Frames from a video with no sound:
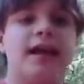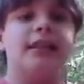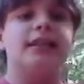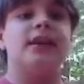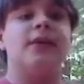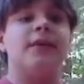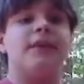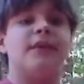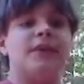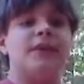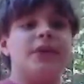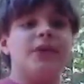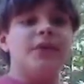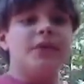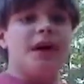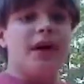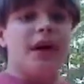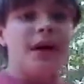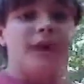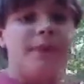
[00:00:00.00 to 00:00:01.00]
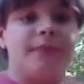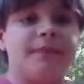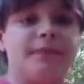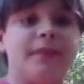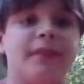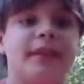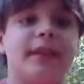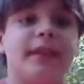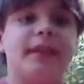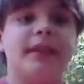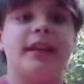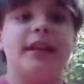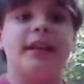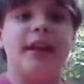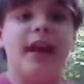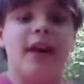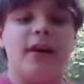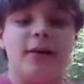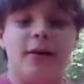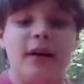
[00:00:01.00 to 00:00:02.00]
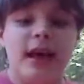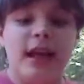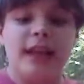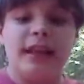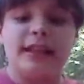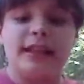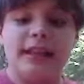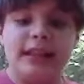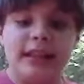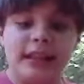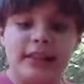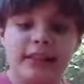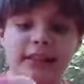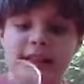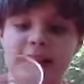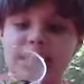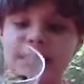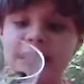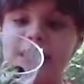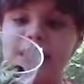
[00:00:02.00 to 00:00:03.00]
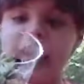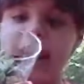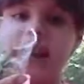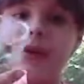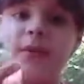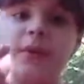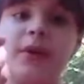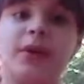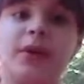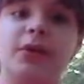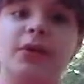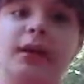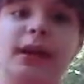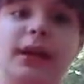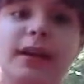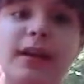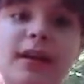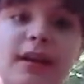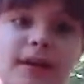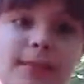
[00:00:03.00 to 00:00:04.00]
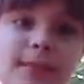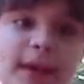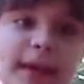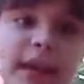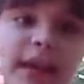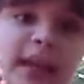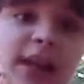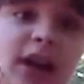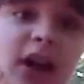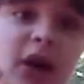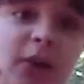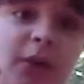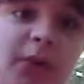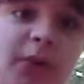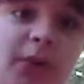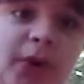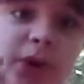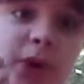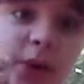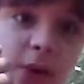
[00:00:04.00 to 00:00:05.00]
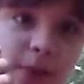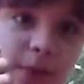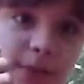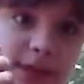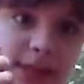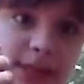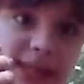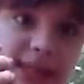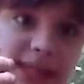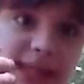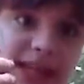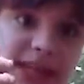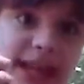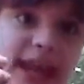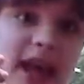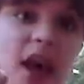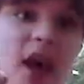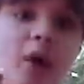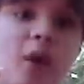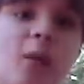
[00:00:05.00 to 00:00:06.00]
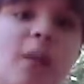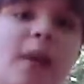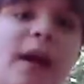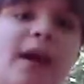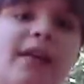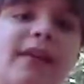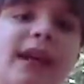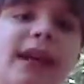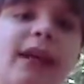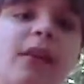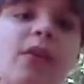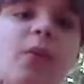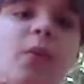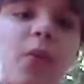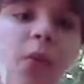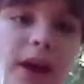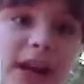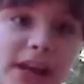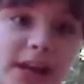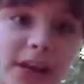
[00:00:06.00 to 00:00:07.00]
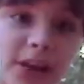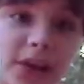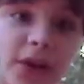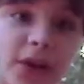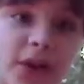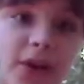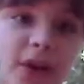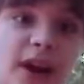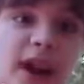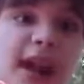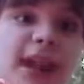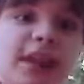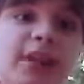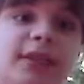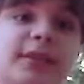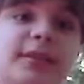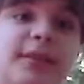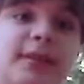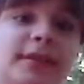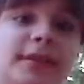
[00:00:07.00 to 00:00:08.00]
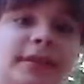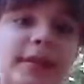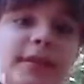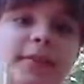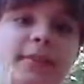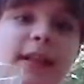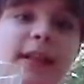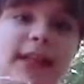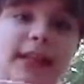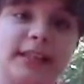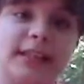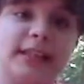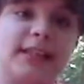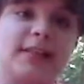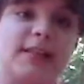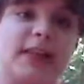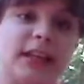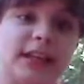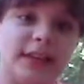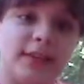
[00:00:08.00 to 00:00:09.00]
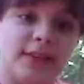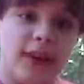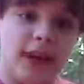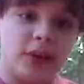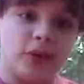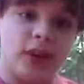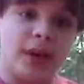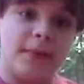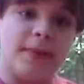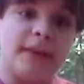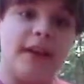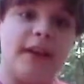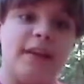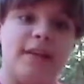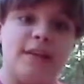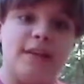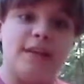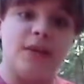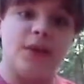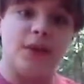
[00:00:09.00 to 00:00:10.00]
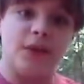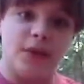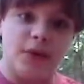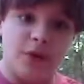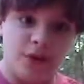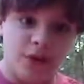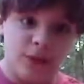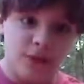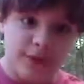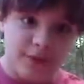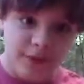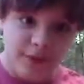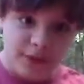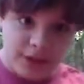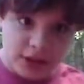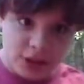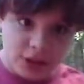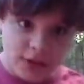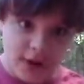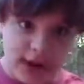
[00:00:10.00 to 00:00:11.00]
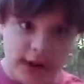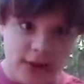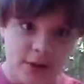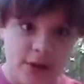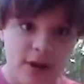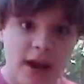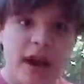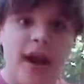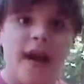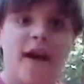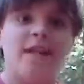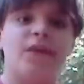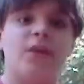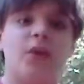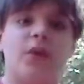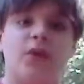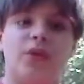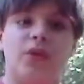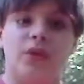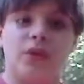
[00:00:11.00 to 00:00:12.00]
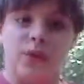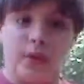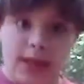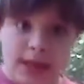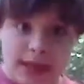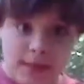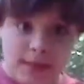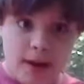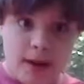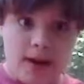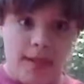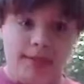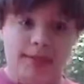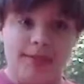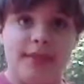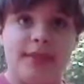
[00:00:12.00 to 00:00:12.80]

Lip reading: if you now there's this thing where you can make it go dormancy, where in winter you're supposed to place the Venus flytrap in your refrigerator for 3 months.